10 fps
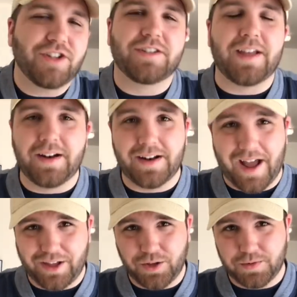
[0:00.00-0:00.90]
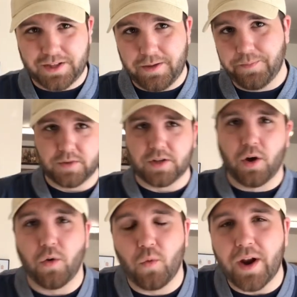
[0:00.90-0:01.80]
I just tend to not use them.
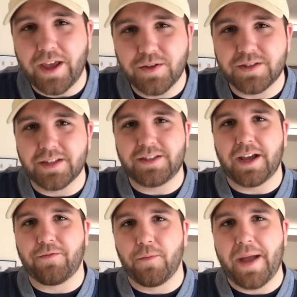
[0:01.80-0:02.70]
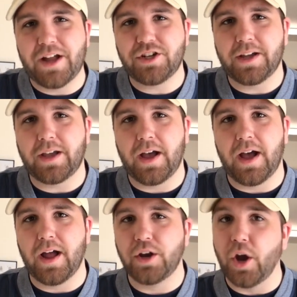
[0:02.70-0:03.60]
So would I use this deck for Magic?
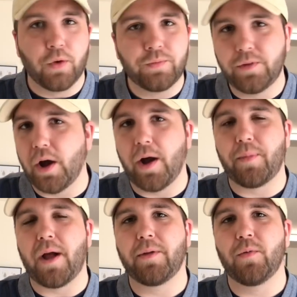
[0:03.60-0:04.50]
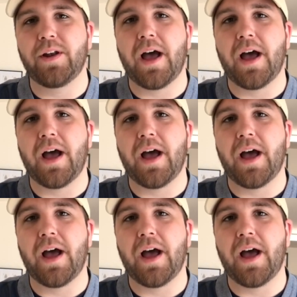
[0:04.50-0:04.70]
Uh, no, no, I probably would